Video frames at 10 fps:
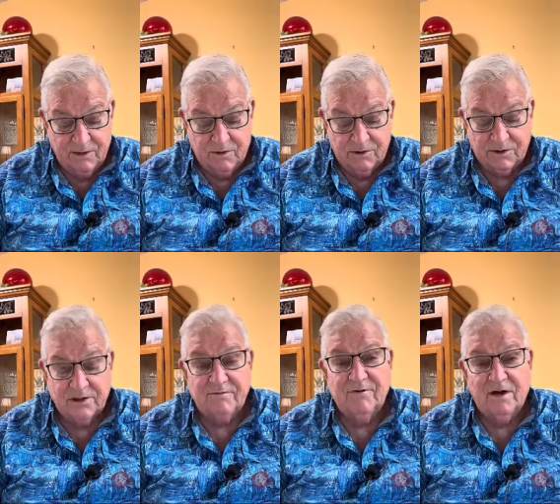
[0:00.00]

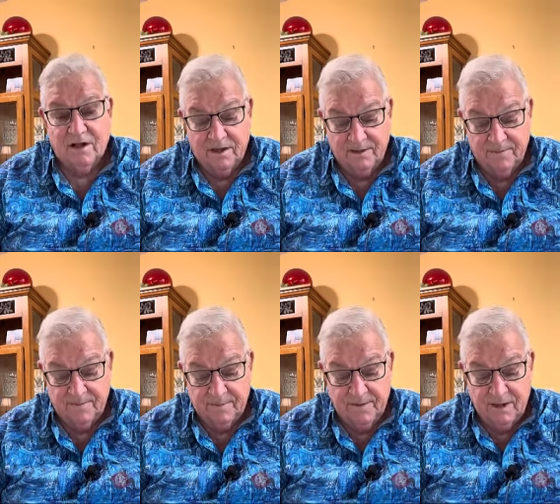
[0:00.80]
Christy Villa,
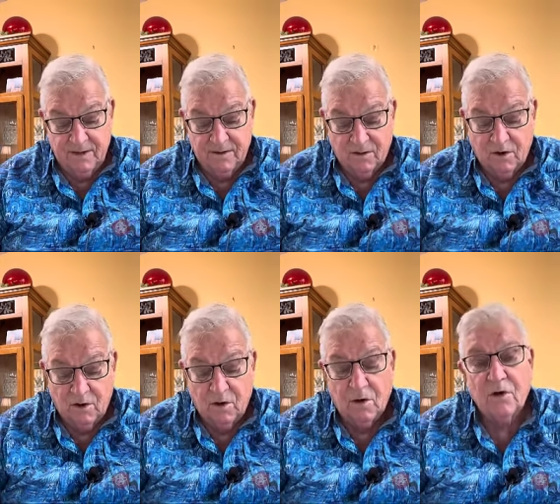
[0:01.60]
the
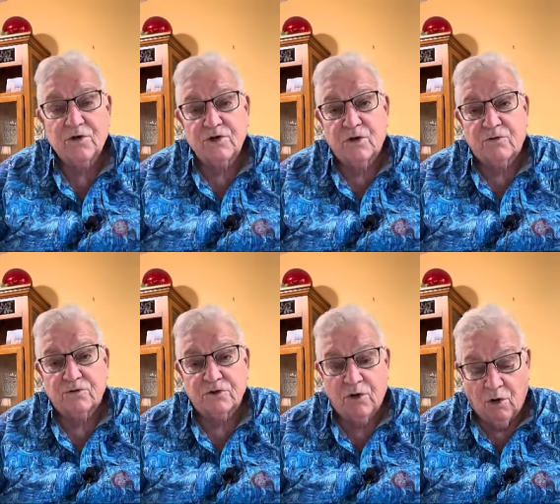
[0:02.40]

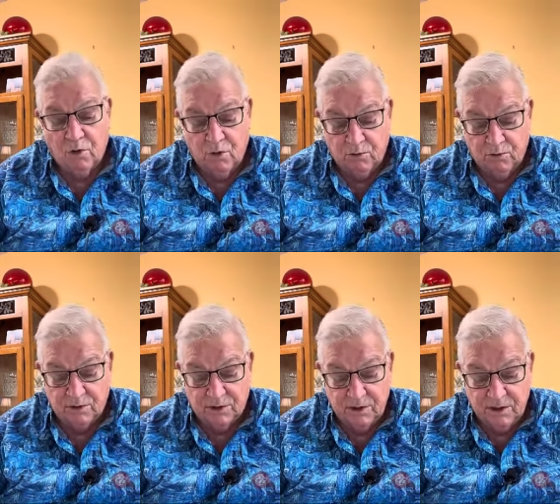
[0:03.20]
show's
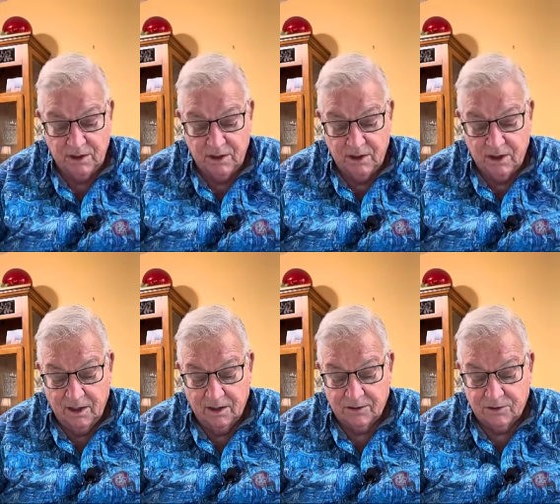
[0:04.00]
co-host,
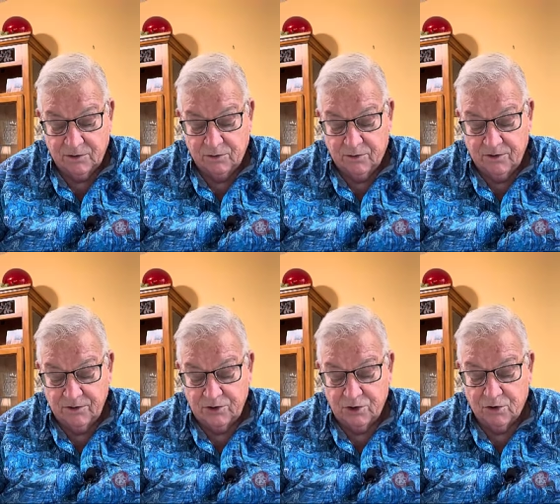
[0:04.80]
toured
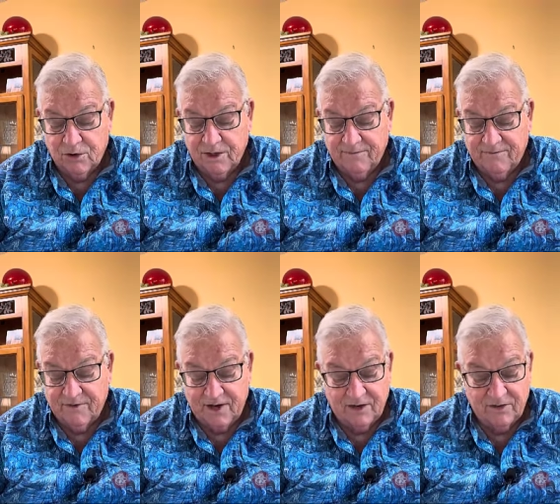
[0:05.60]
the journey of
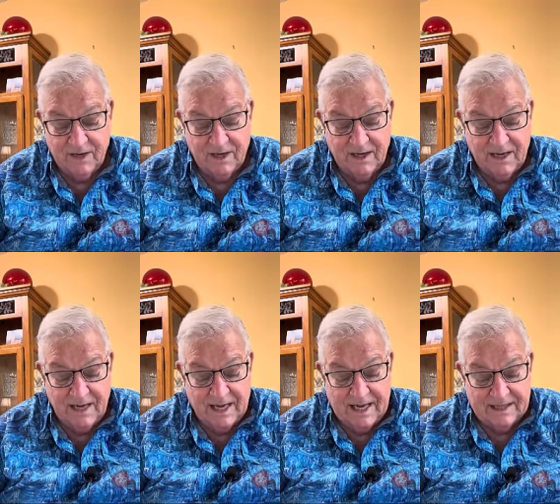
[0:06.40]
faith
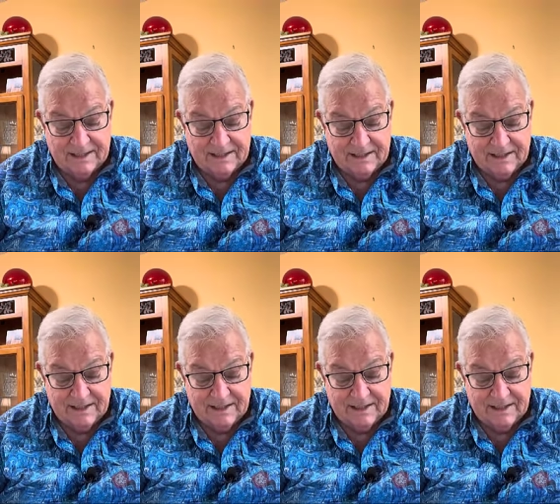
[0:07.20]
and